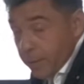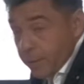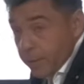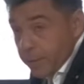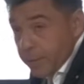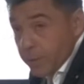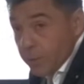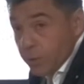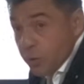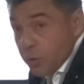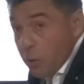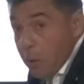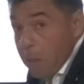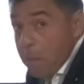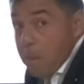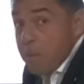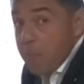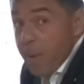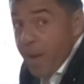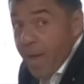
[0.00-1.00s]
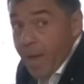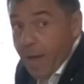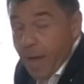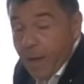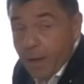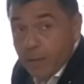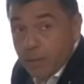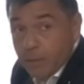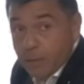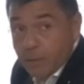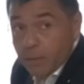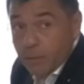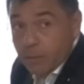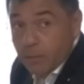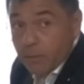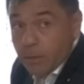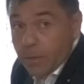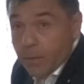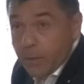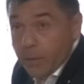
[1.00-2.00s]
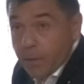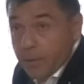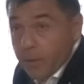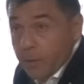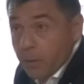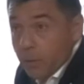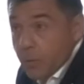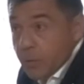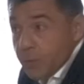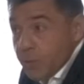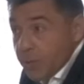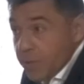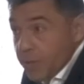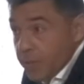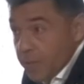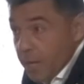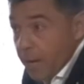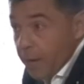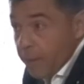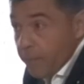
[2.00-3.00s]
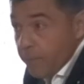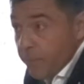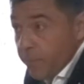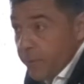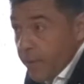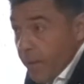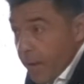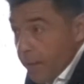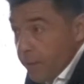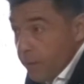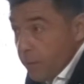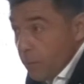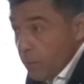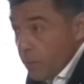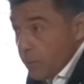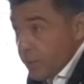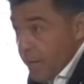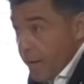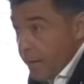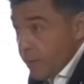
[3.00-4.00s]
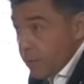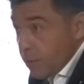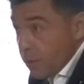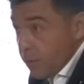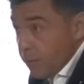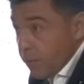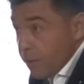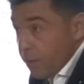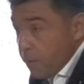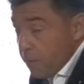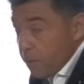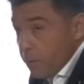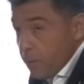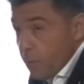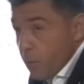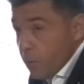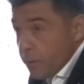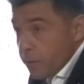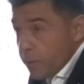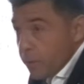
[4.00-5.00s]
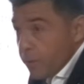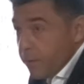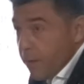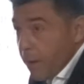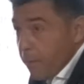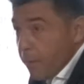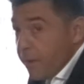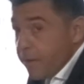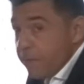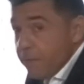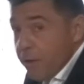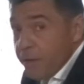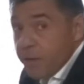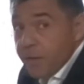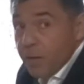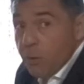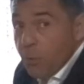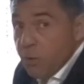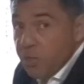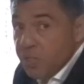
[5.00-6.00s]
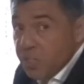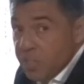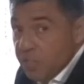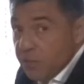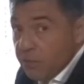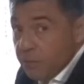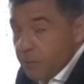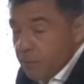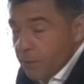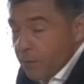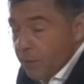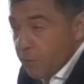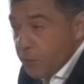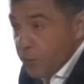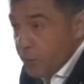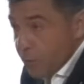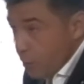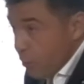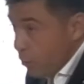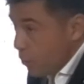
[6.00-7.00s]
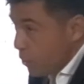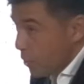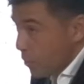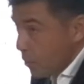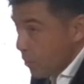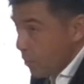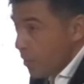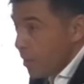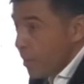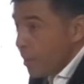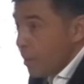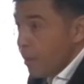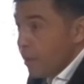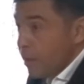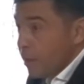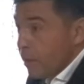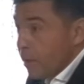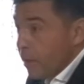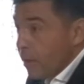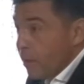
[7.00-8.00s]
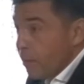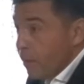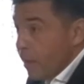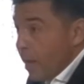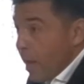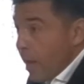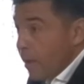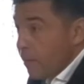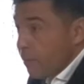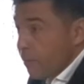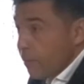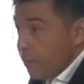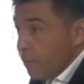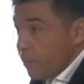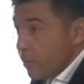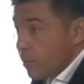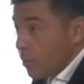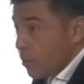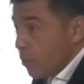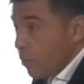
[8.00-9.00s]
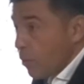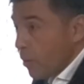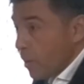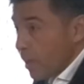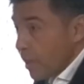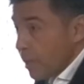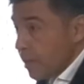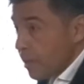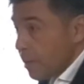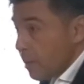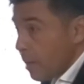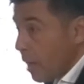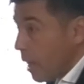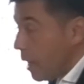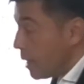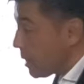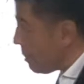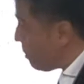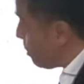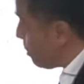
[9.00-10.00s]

just to compare whether it was the same that was actually being enforced. I'm a rather inquisitive researcher, so when I saw this, I said,